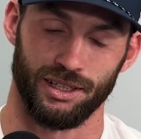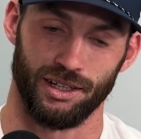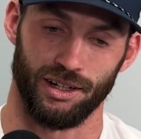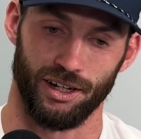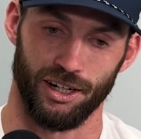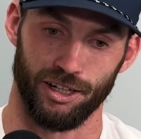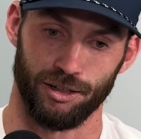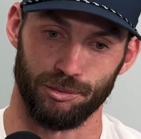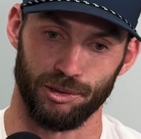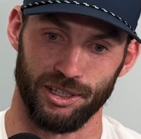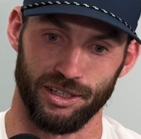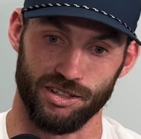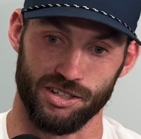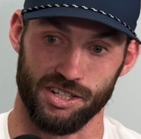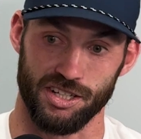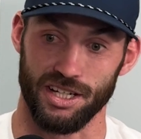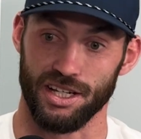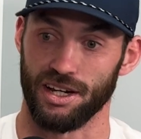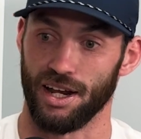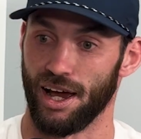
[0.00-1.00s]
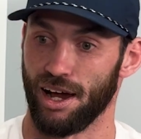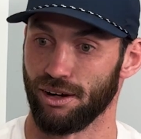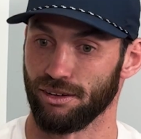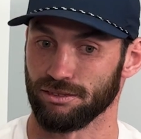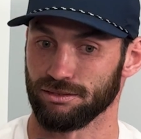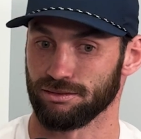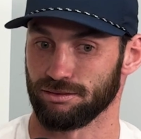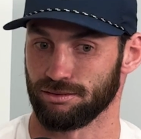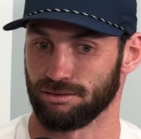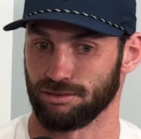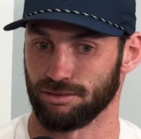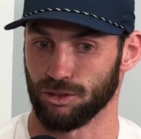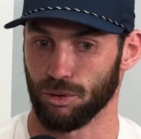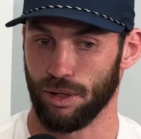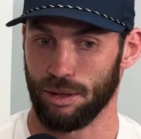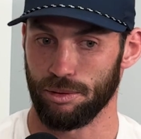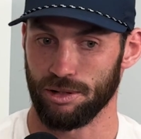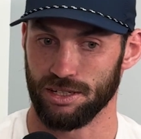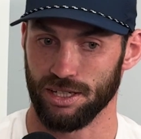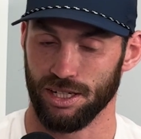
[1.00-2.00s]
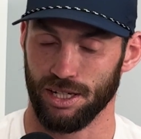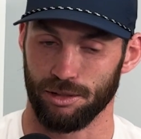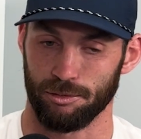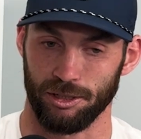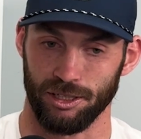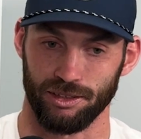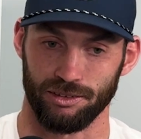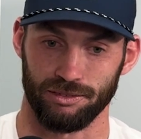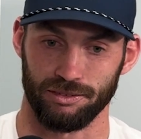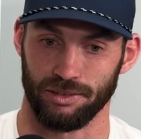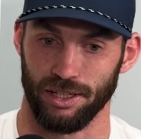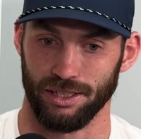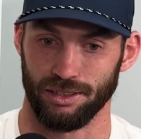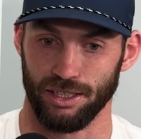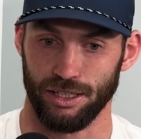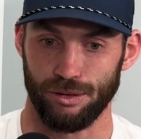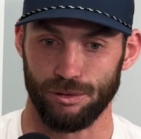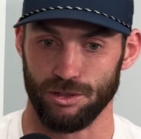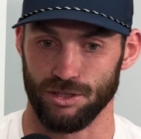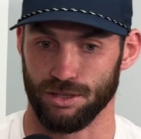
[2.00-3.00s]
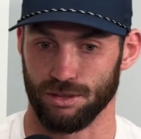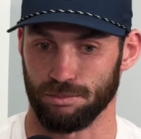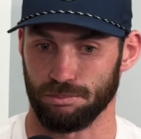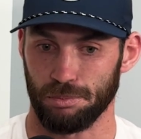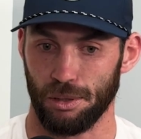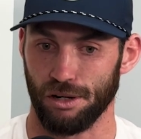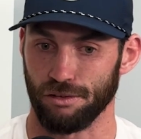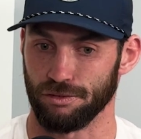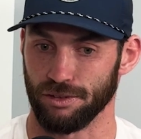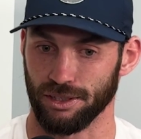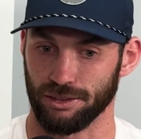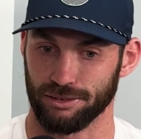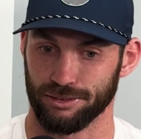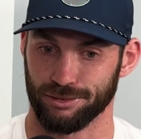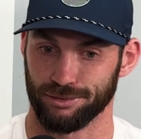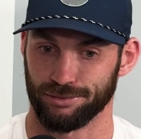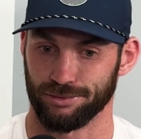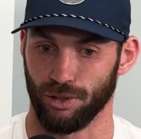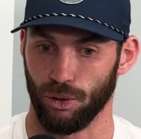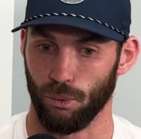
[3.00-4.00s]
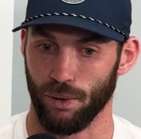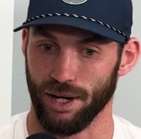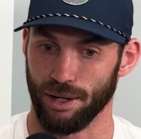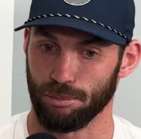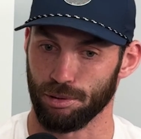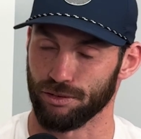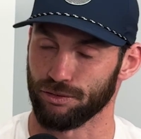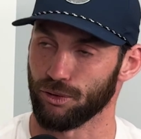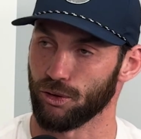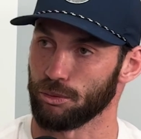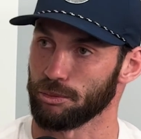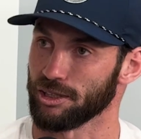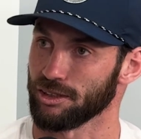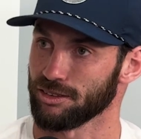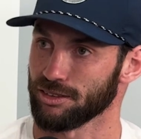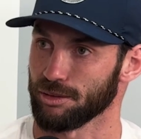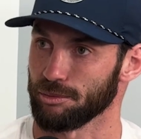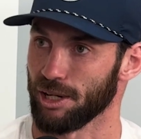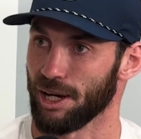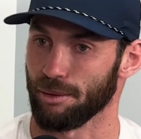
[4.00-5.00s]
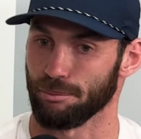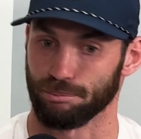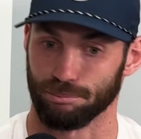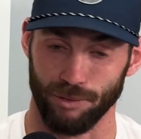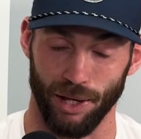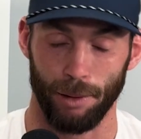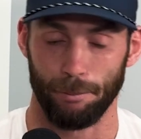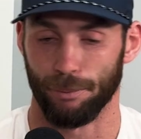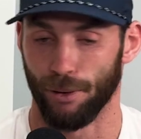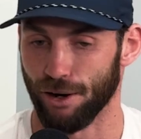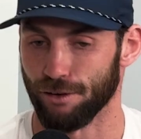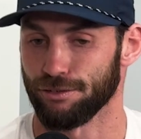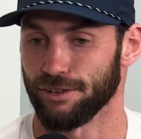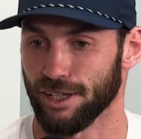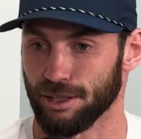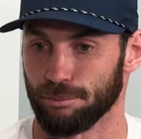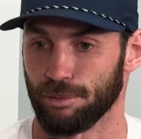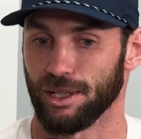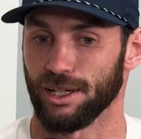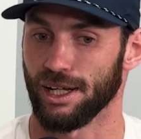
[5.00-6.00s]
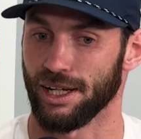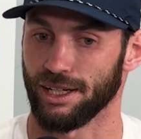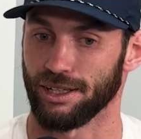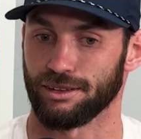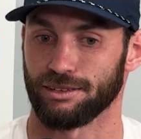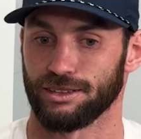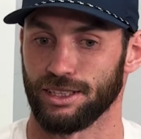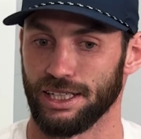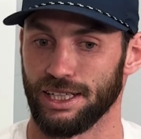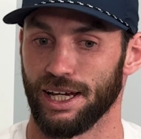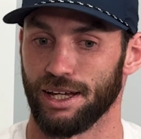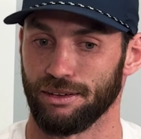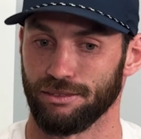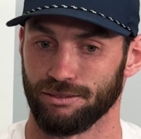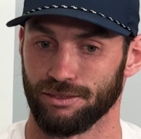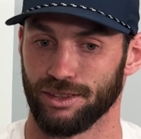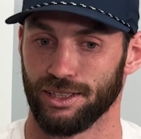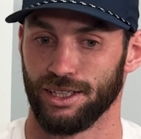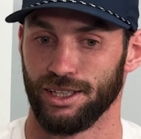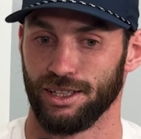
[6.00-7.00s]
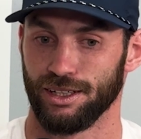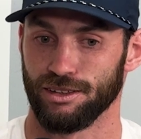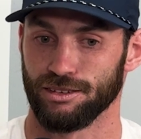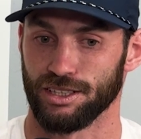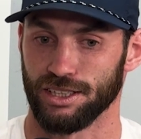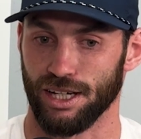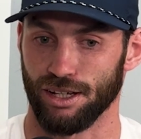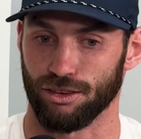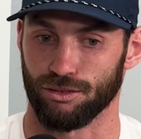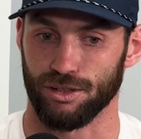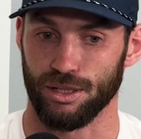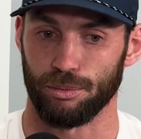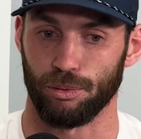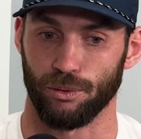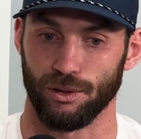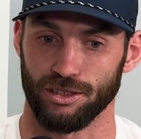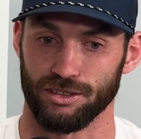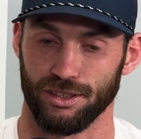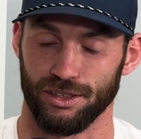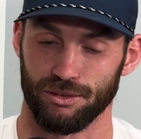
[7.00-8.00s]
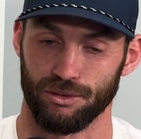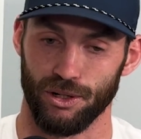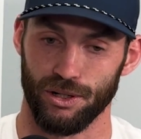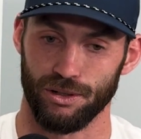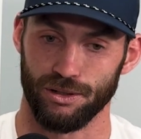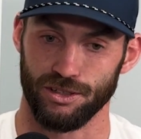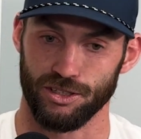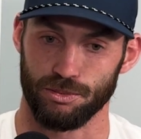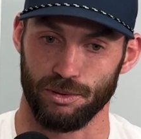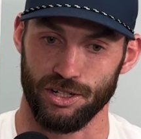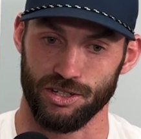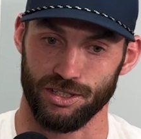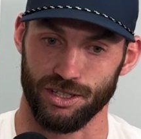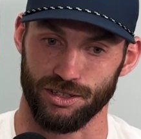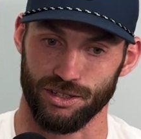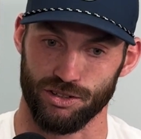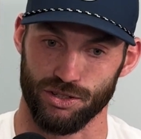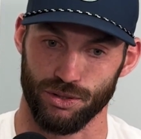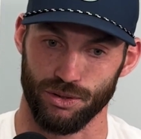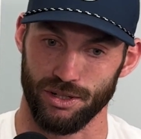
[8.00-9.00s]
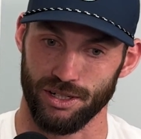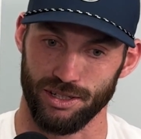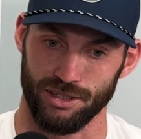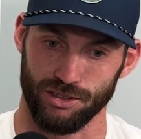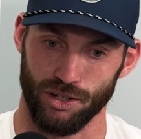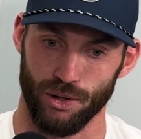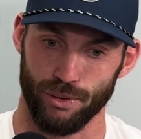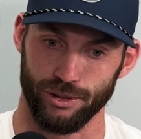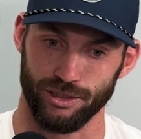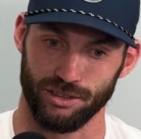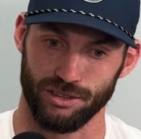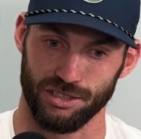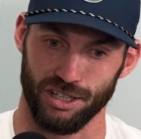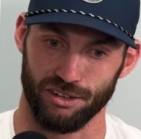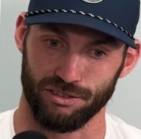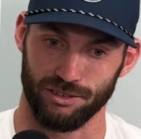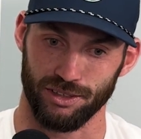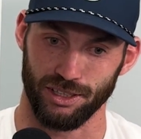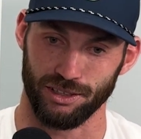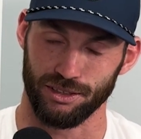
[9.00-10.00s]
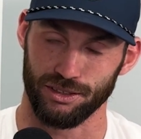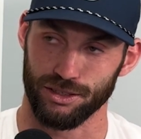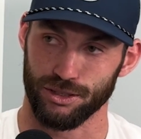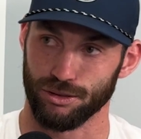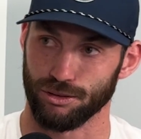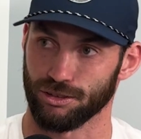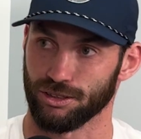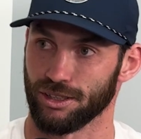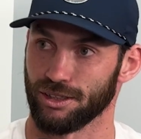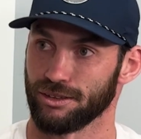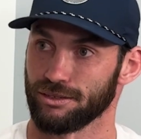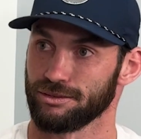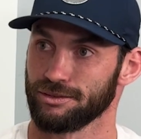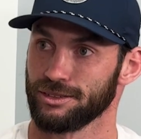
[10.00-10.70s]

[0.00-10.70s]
and then see it out the way we did. I mean, I think it was a perfect away performance. I mean, not perfect, but like to get 3 points on the road, especially in Detroit, is always a tough thing to do. So